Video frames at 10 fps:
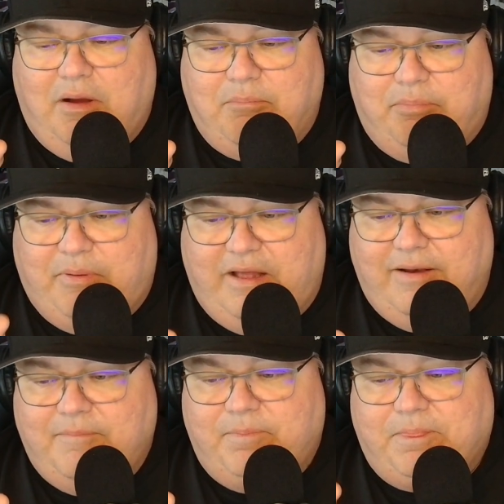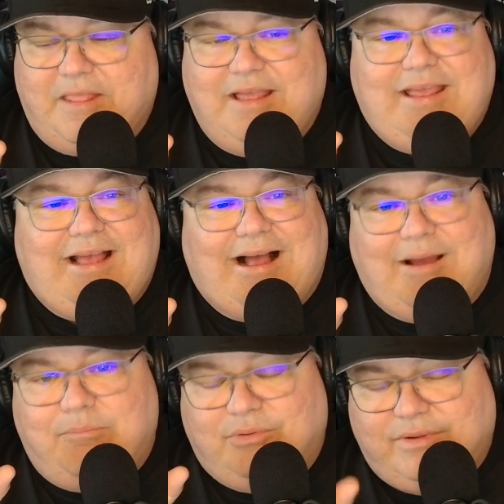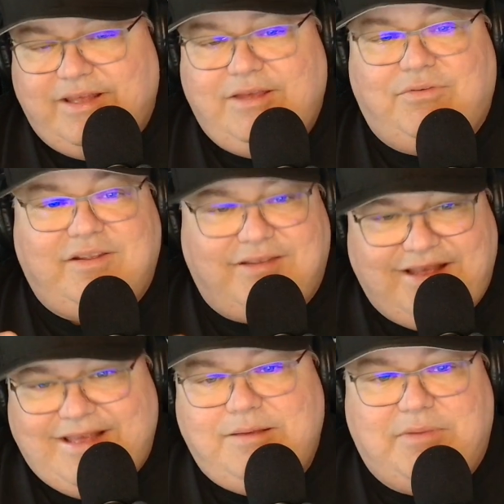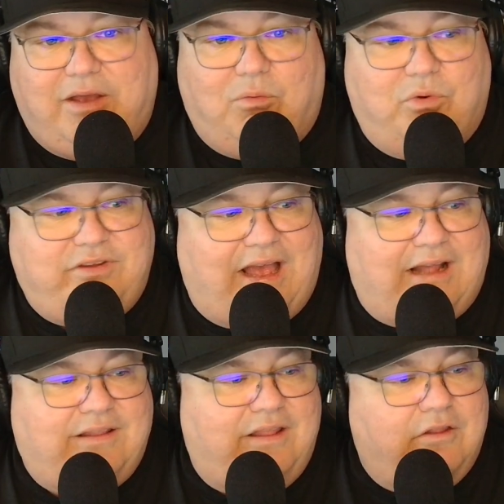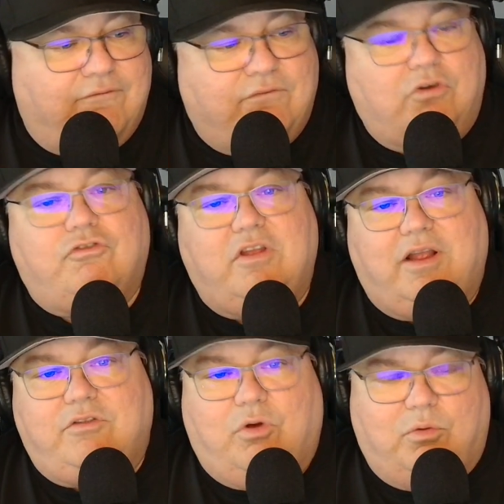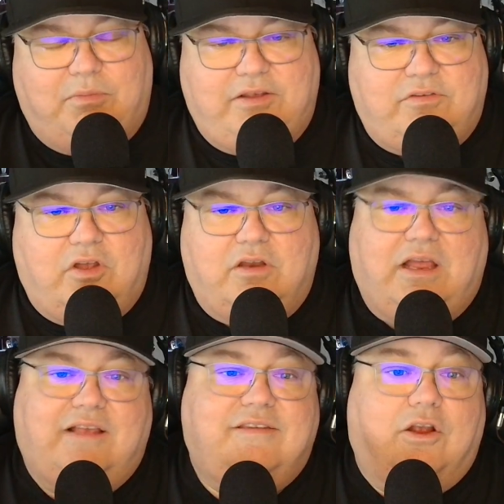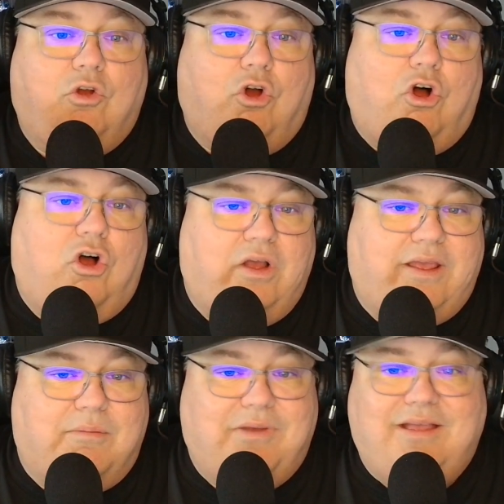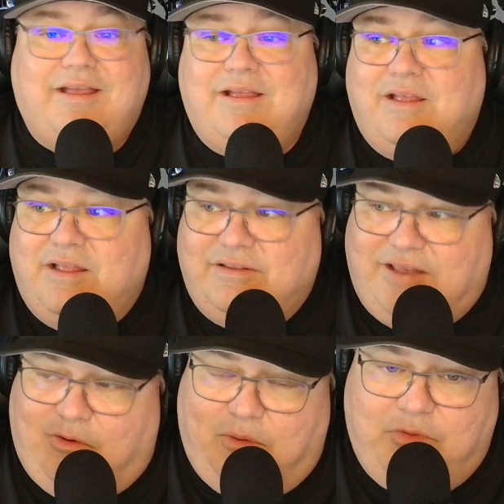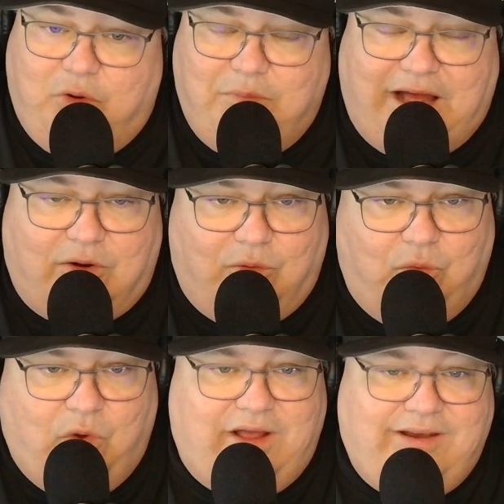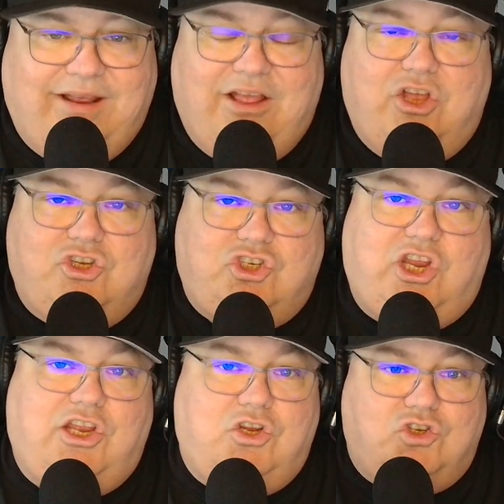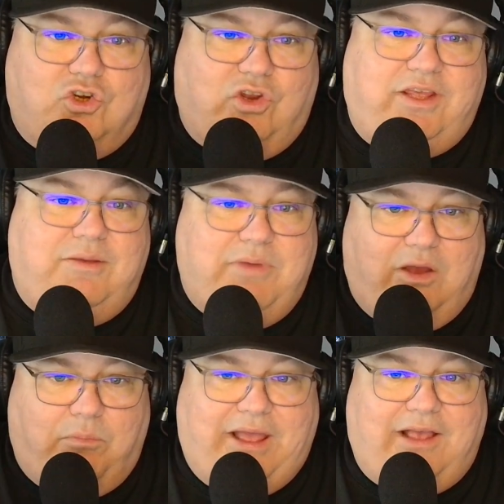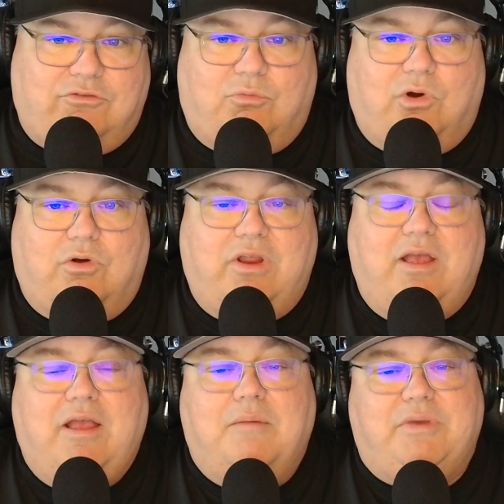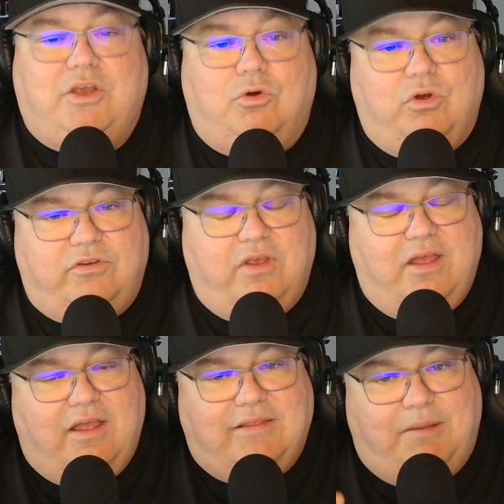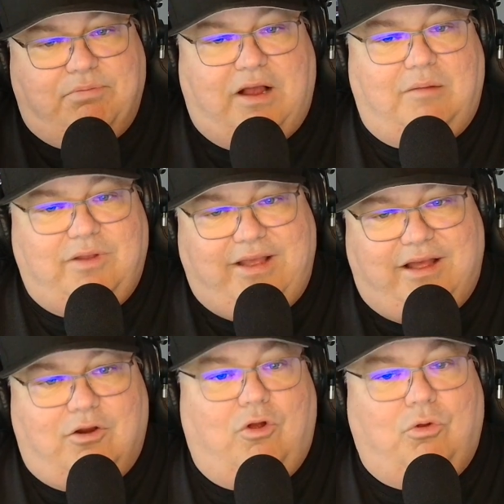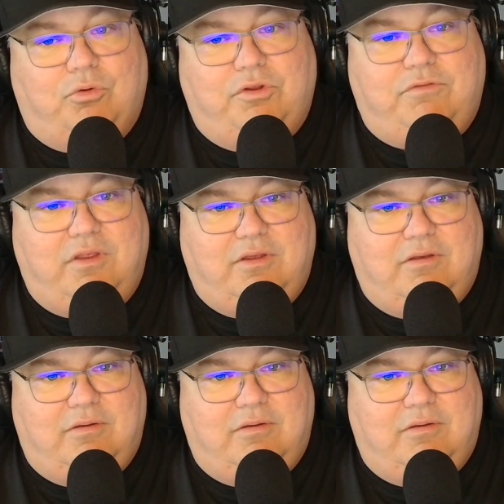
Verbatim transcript: But I believe his email was hacked. And the first thing I told my son, I said, call him, tell him no matter what, change your email password because they probably got hold of the